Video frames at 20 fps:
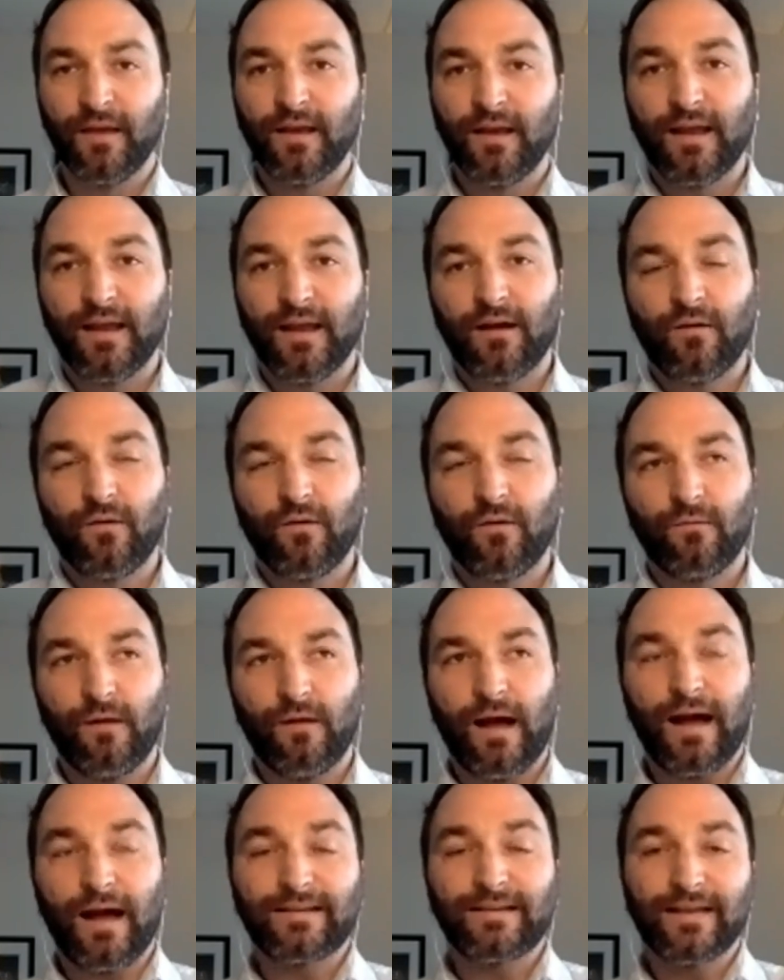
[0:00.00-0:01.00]
Now,
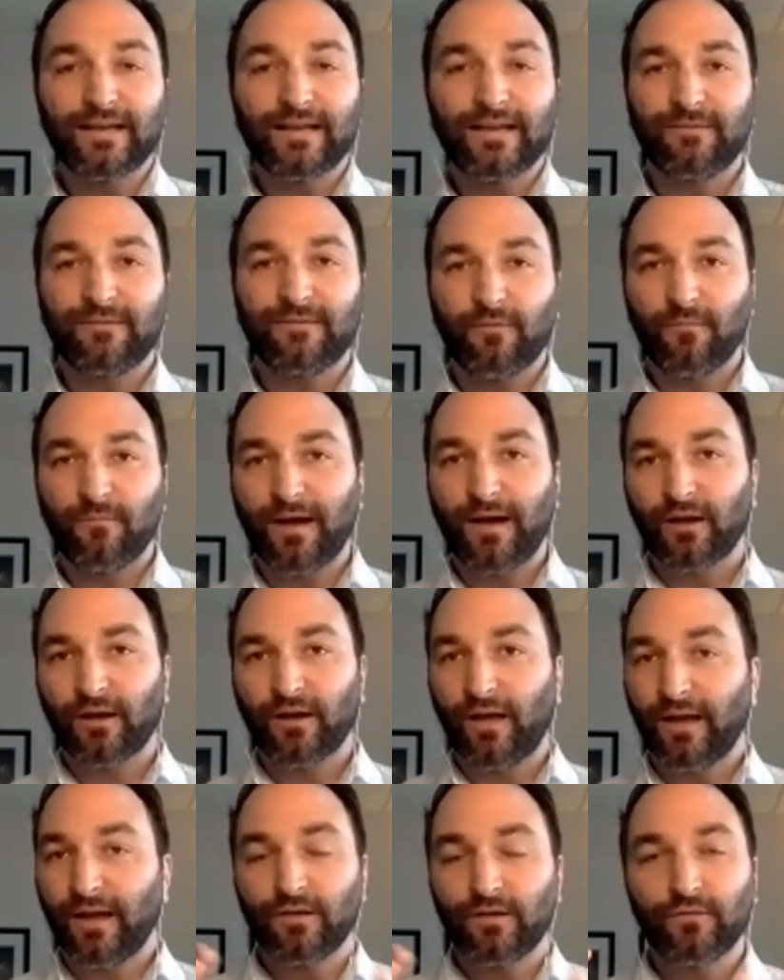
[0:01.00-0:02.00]
I take a different model.
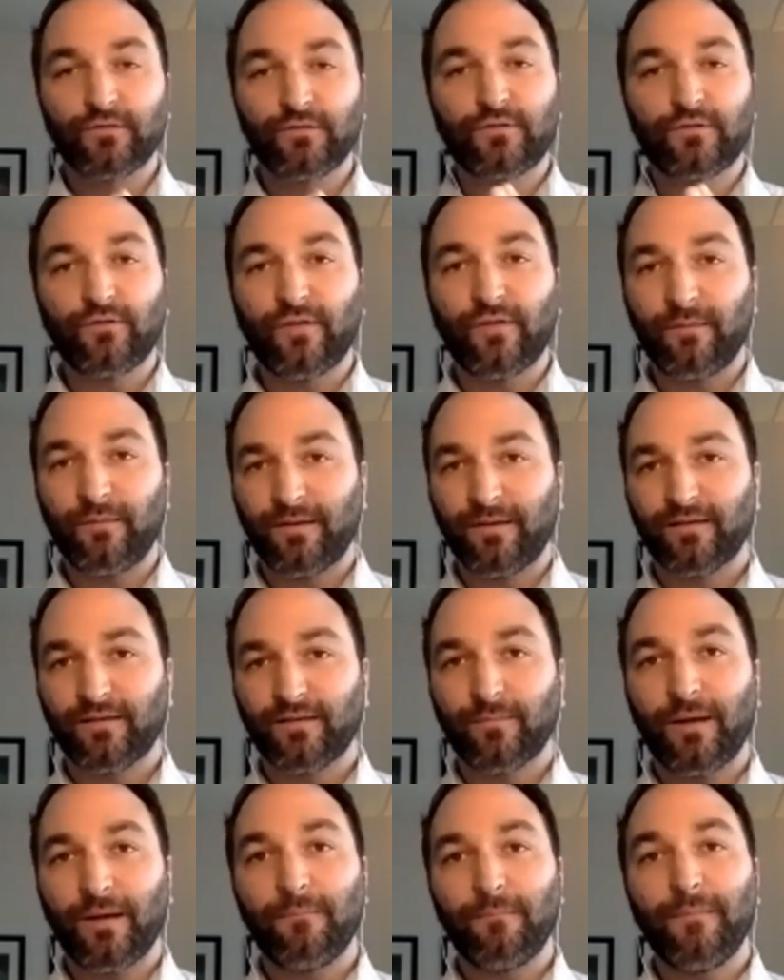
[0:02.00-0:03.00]
I don't do that because
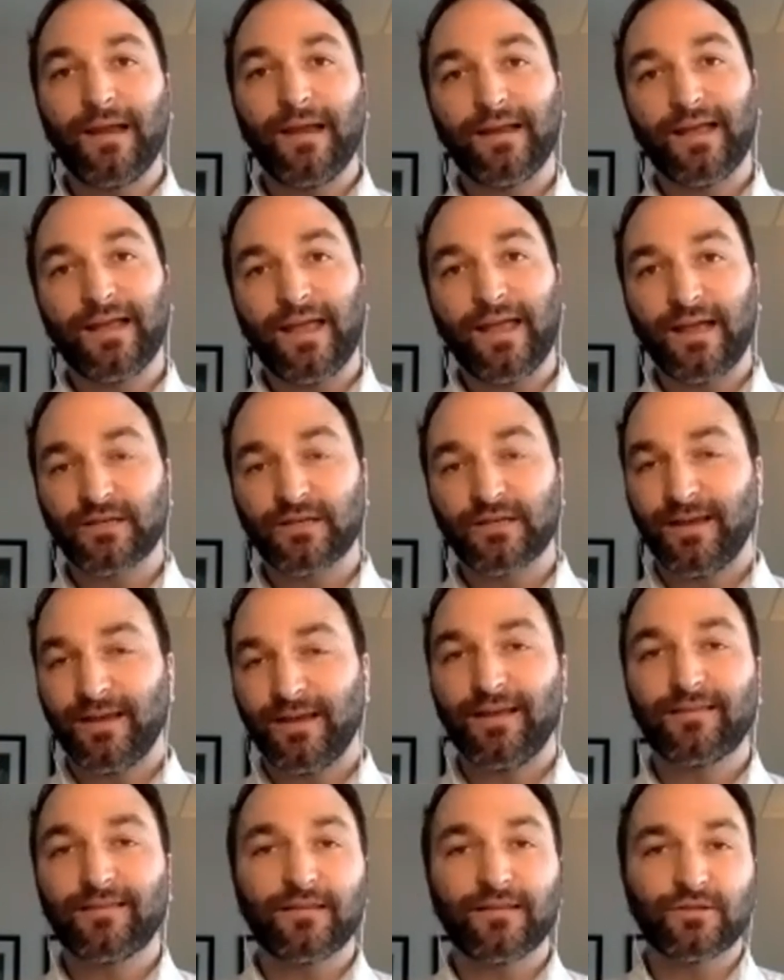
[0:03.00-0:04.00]
my main engagement
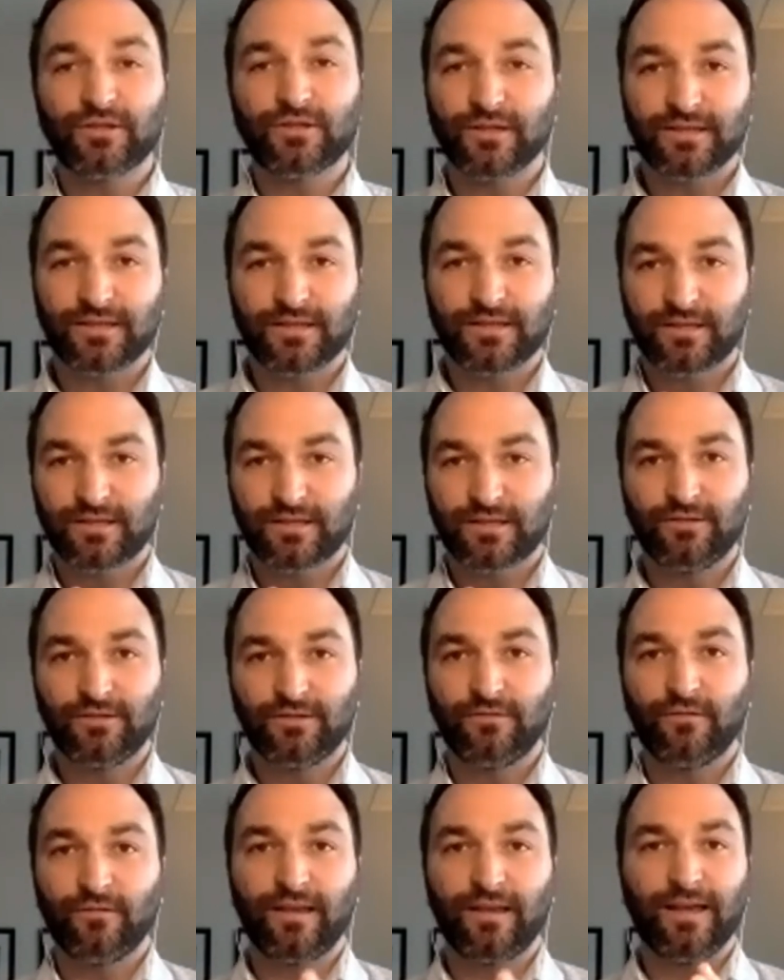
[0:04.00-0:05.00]
isn't just
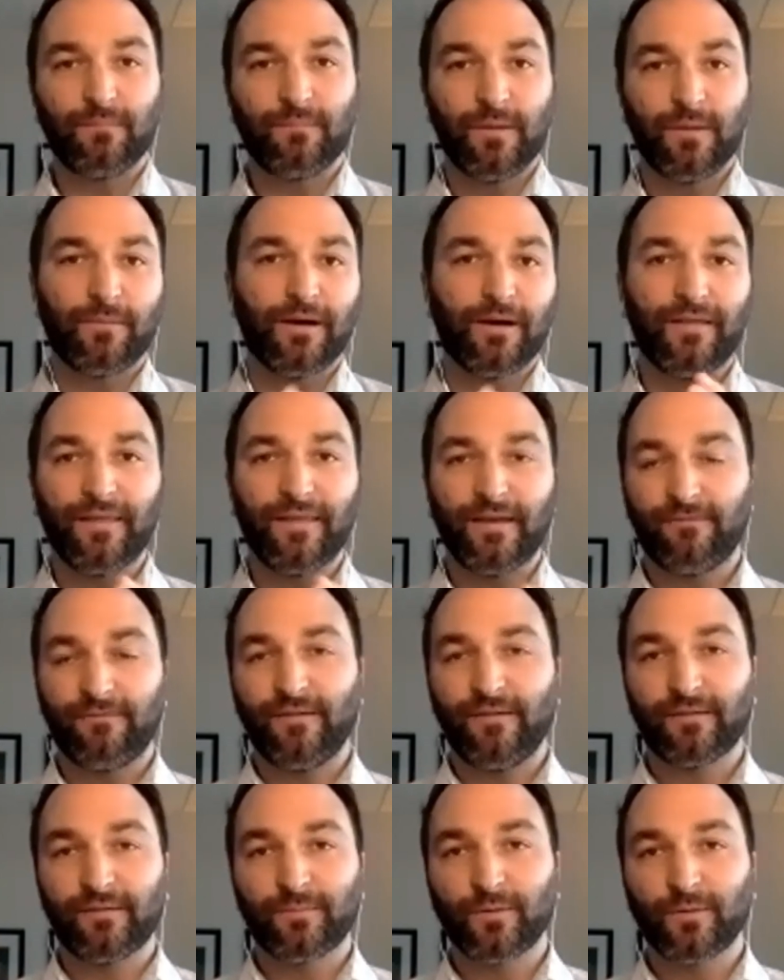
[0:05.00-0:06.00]
to get people on that
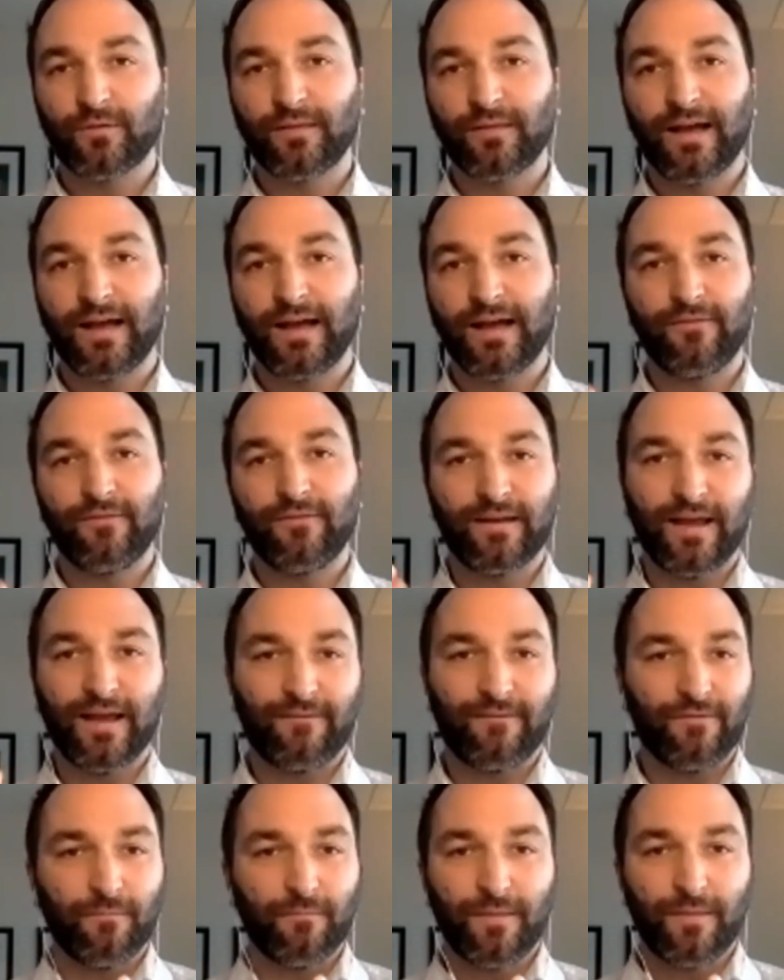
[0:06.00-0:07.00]
Facebook Live and to
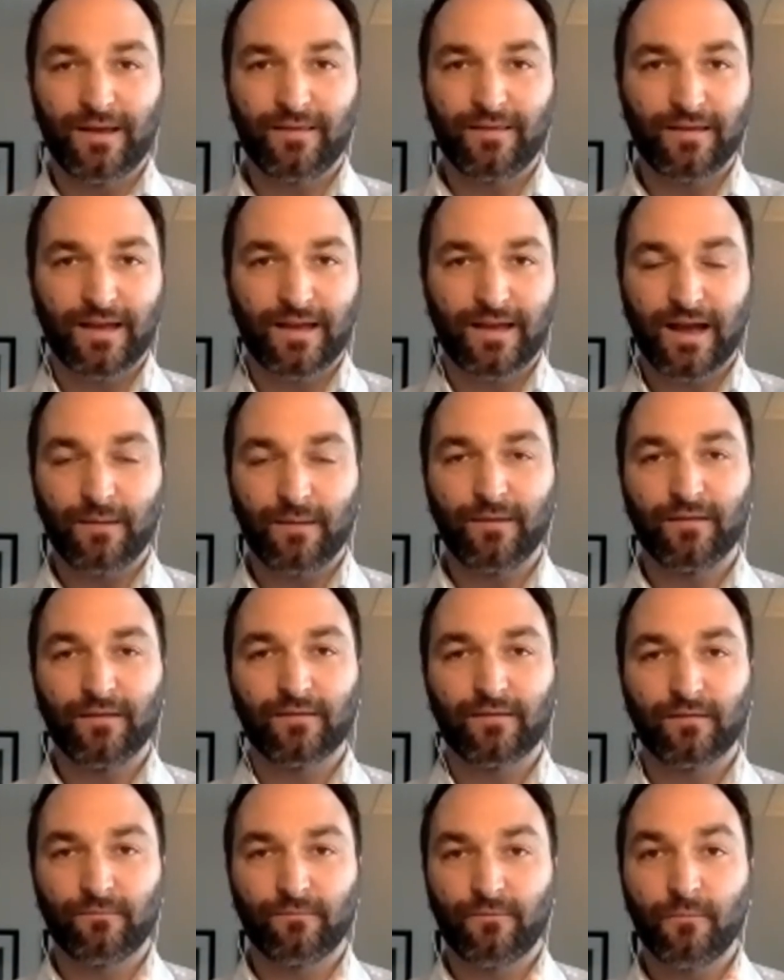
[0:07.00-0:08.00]
have them making the
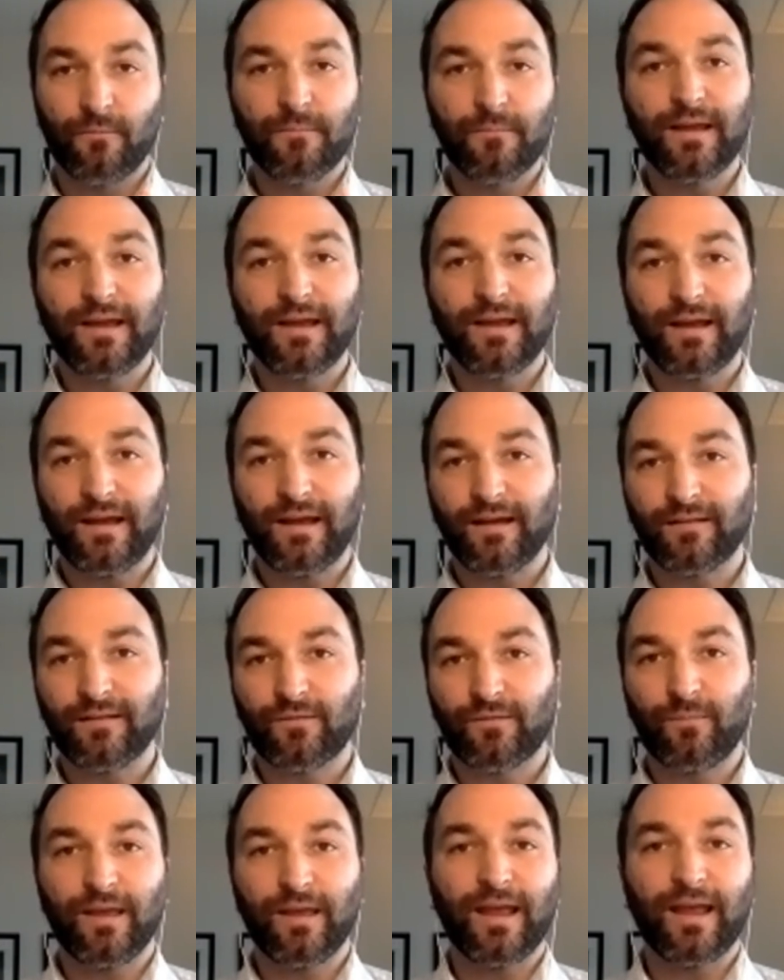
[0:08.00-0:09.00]
comments. For me,
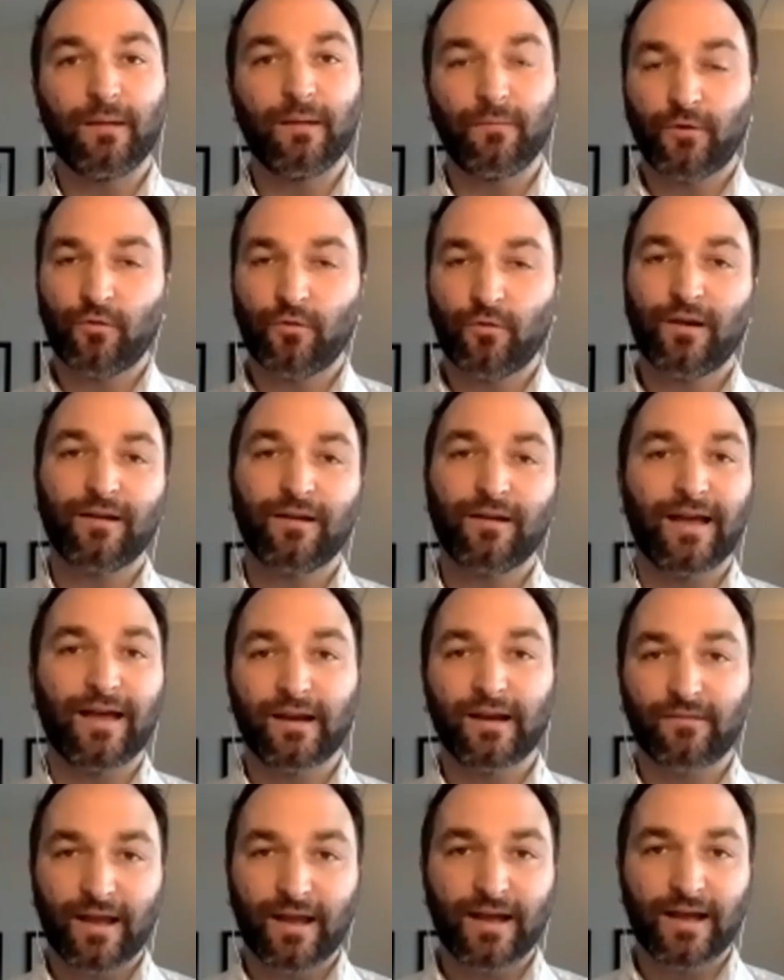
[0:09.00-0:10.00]
it's being able to create a lot
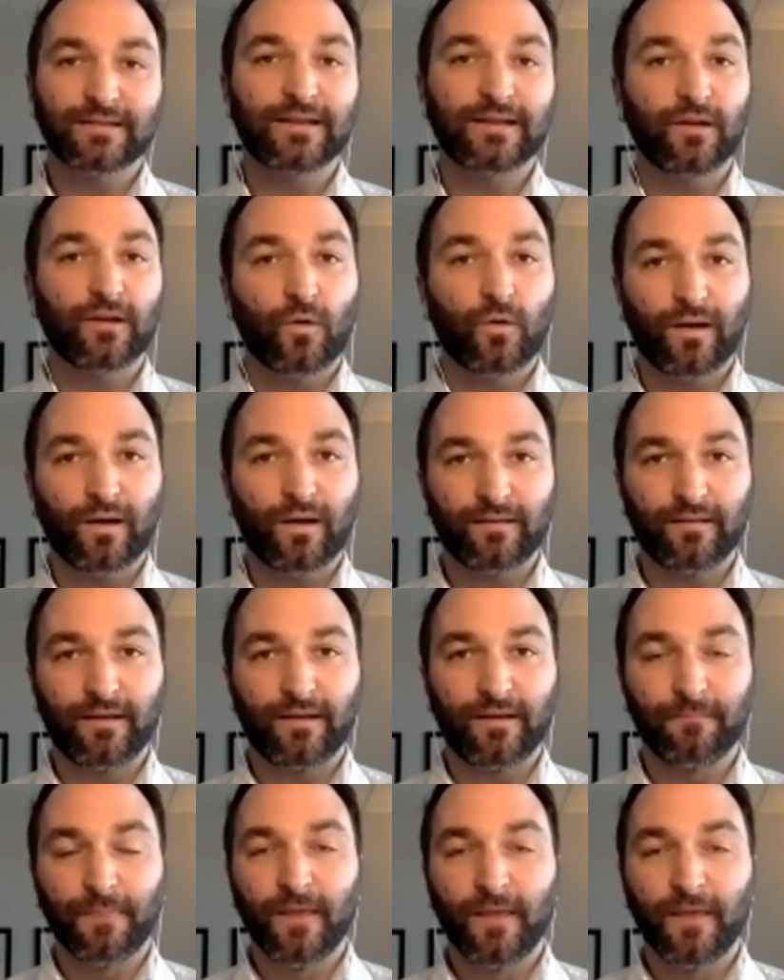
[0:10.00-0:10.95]
of content quickly.